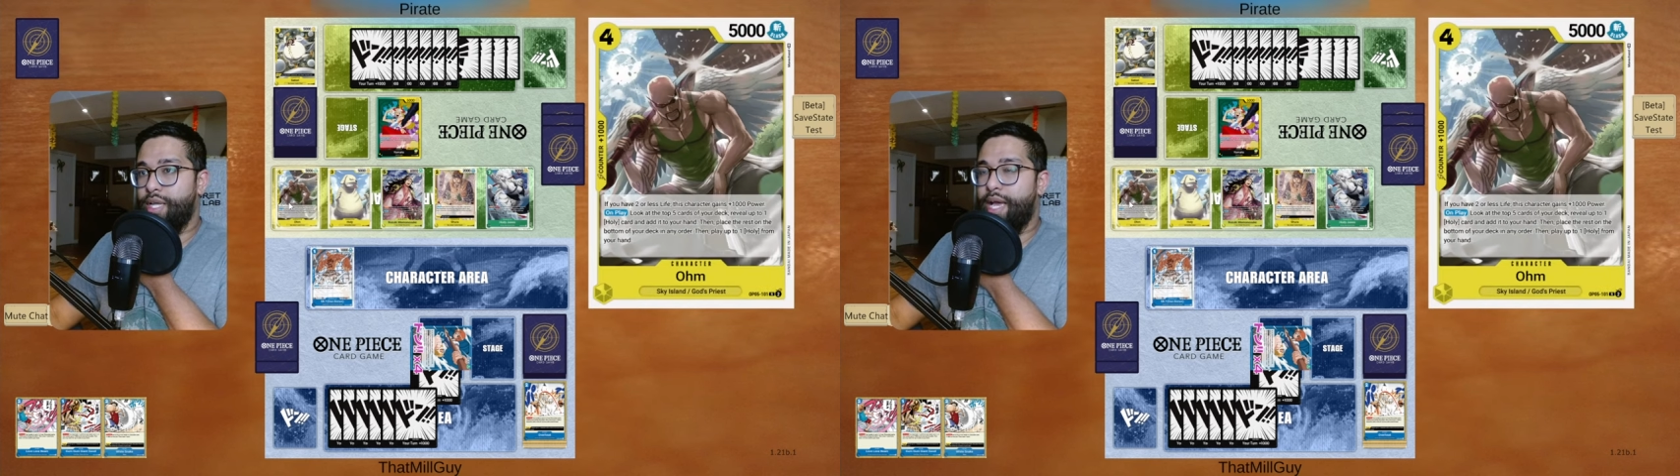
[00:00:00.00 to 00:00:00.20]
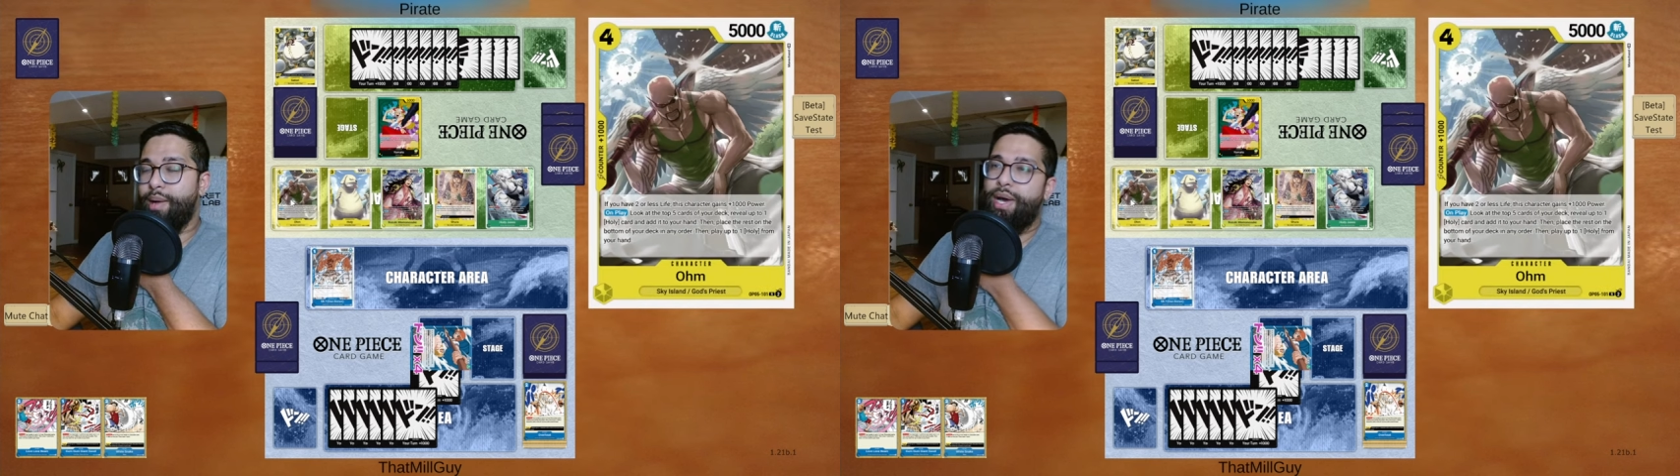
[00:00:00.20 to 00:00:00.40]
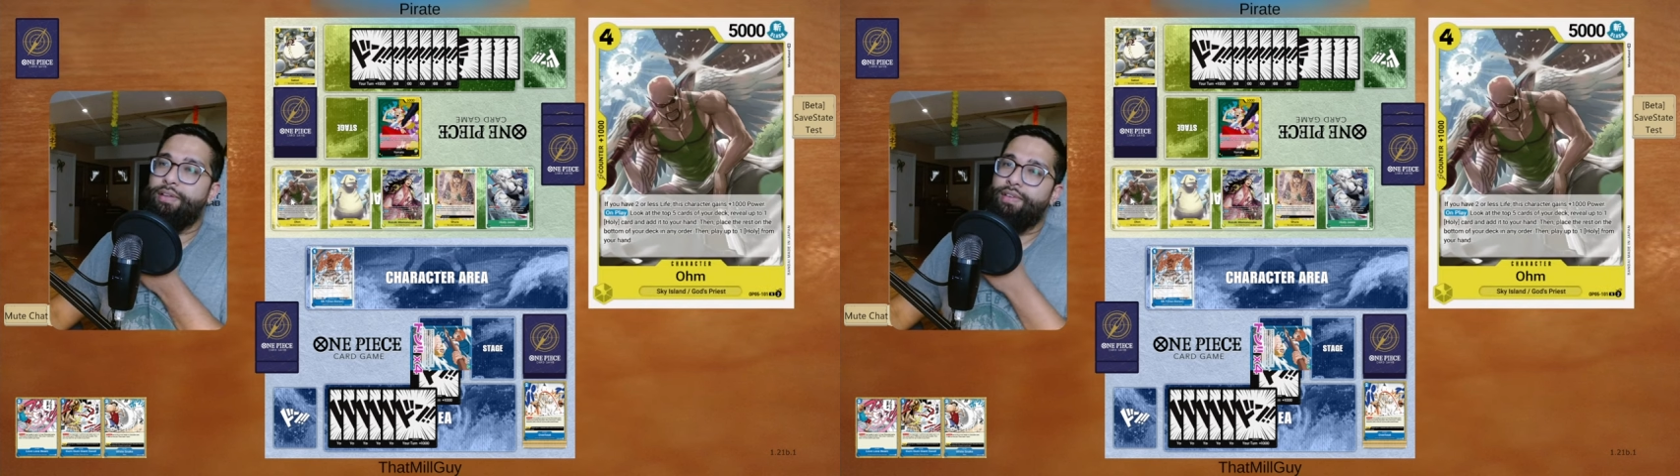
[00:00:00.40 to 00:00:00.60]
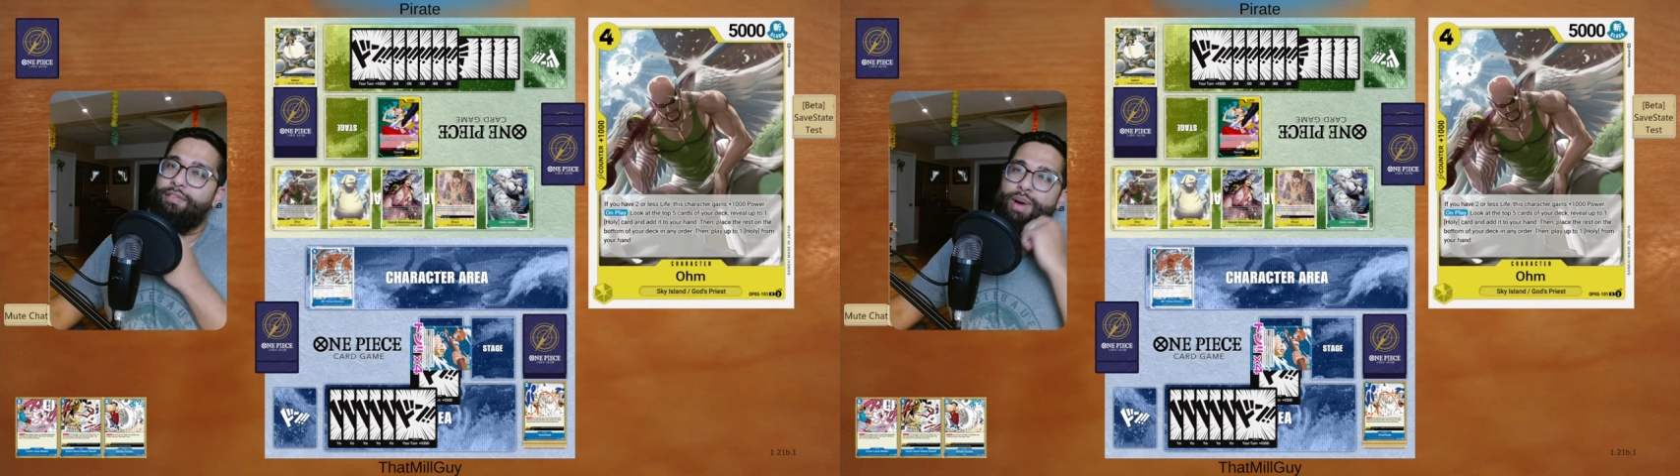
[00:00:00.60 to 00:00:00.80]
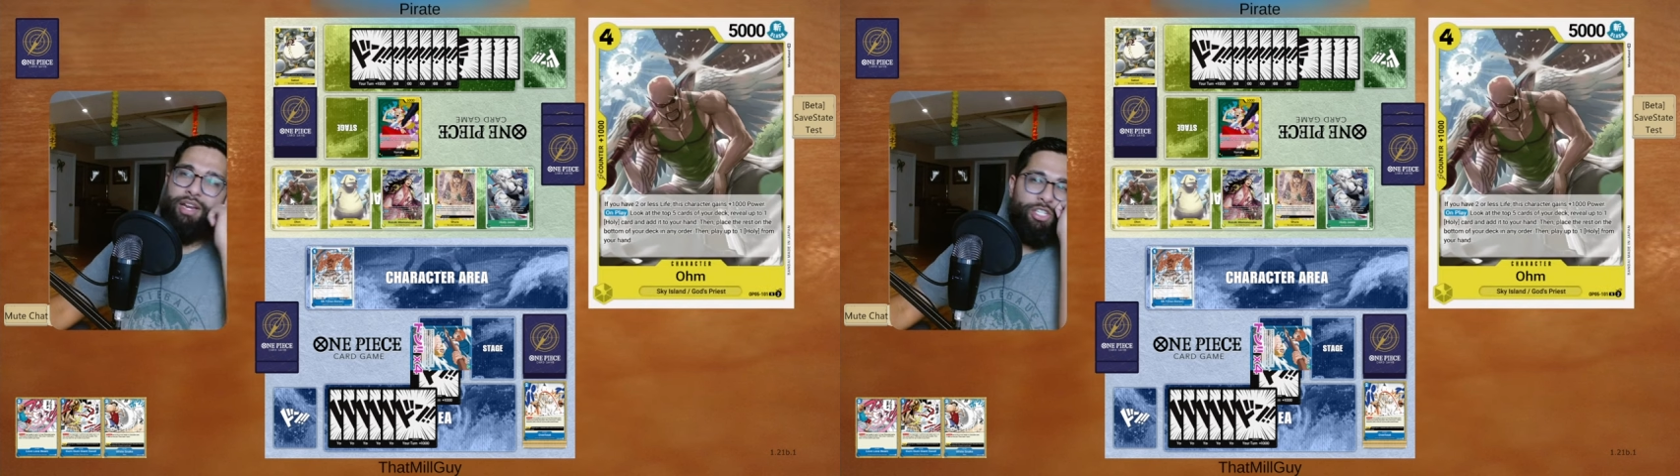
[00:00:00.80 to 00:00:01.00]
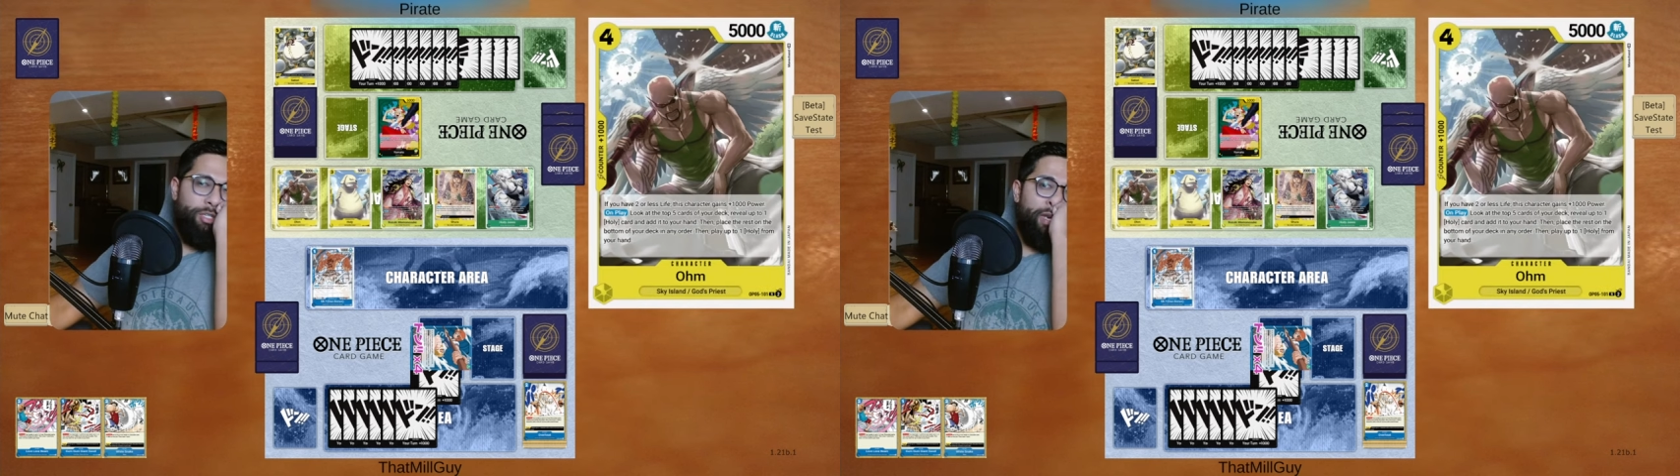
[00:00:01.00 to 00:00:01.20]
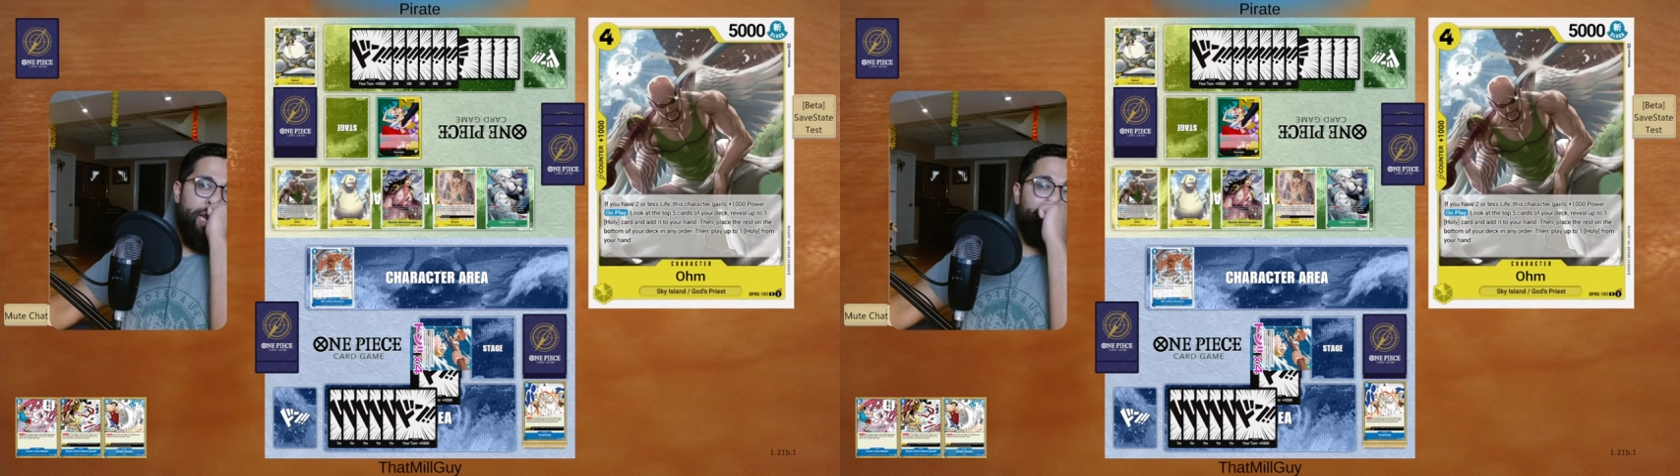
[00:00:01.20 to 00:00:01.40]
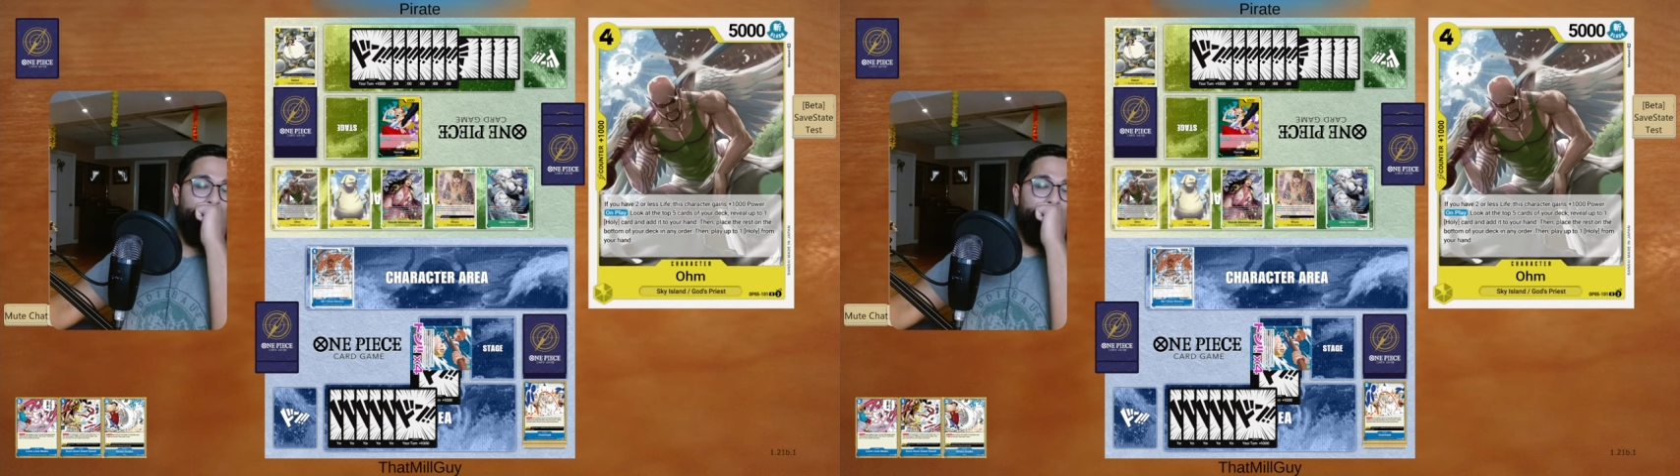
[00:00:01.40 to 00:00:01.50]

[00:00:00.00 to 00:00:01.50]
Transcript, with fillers: Yeah, might have it might have just been net